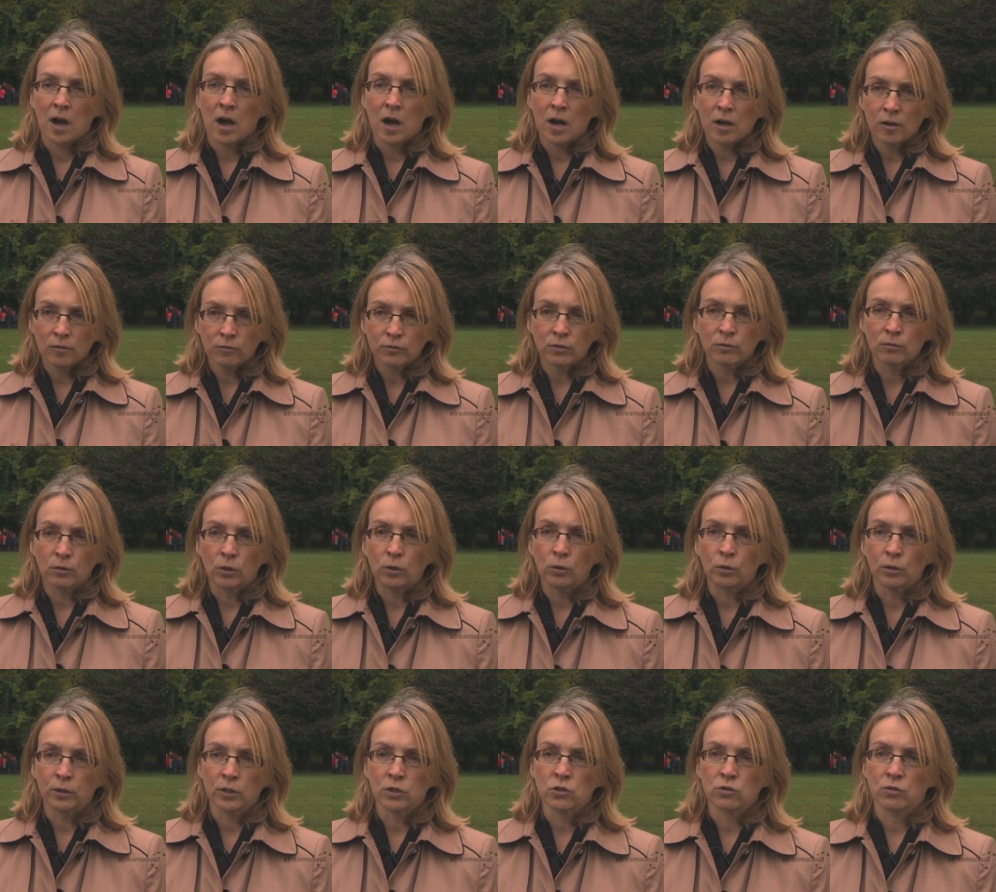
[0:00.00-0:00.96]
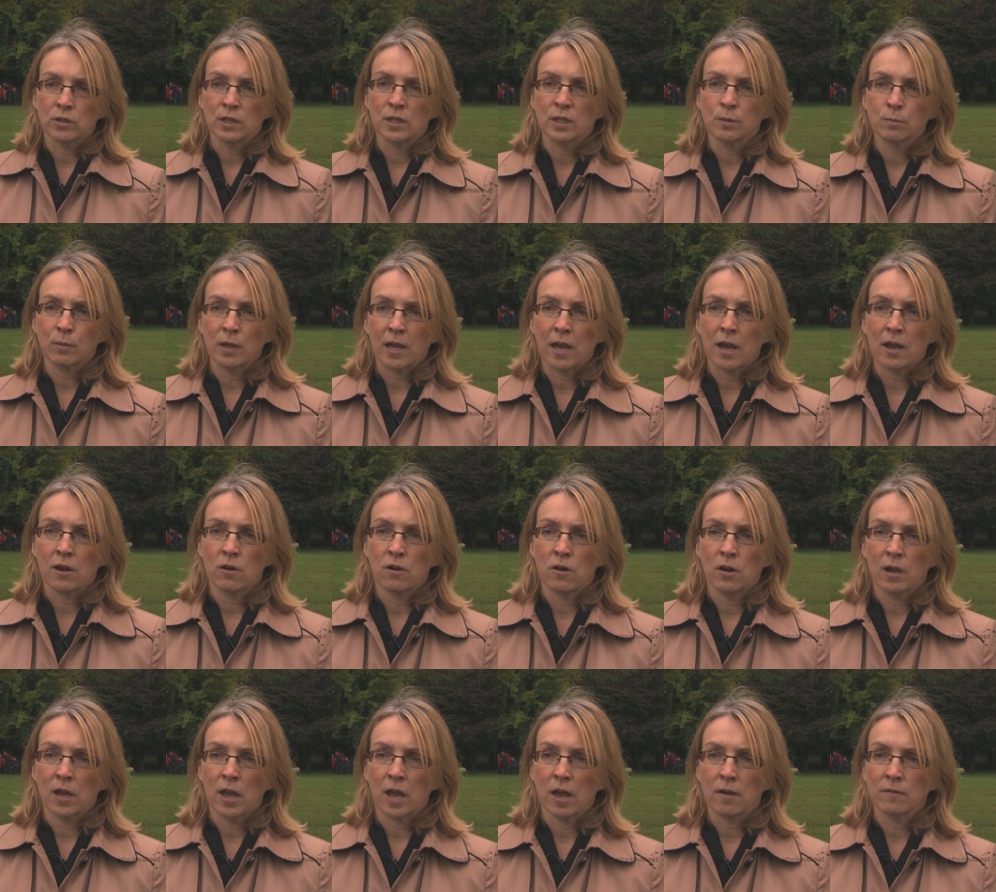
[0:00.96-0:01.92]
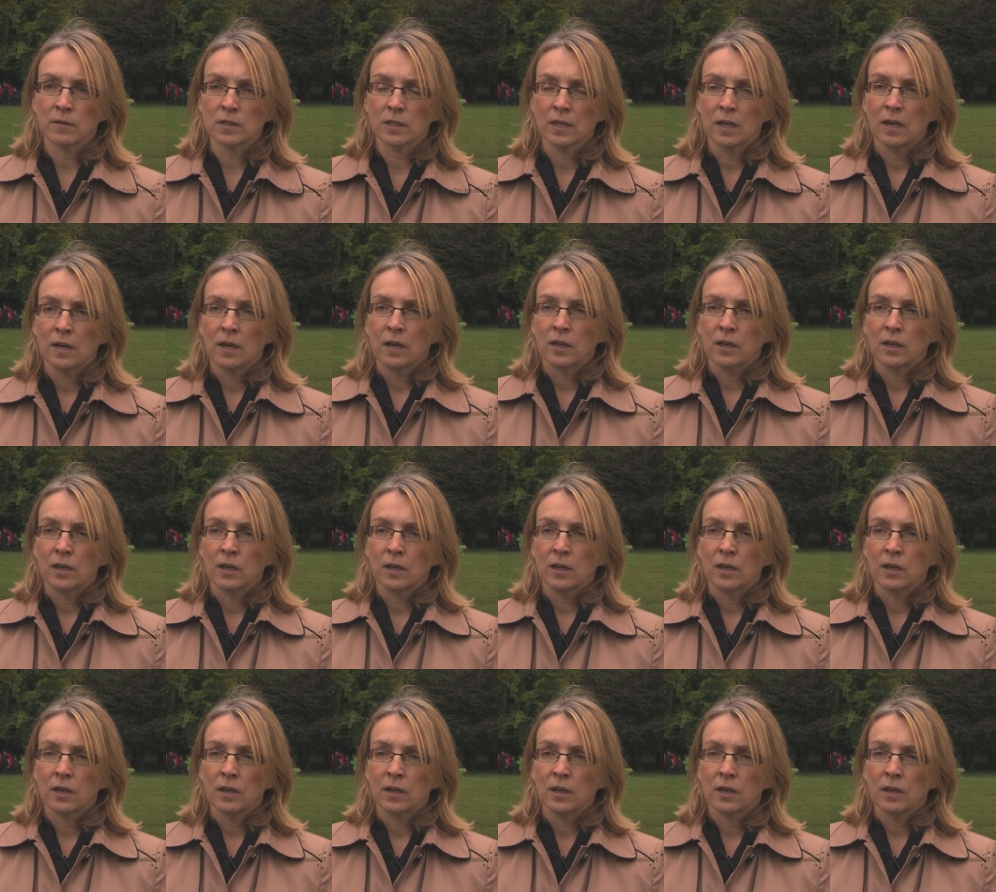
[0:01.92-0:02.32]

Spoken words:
of the role that trees play in our lives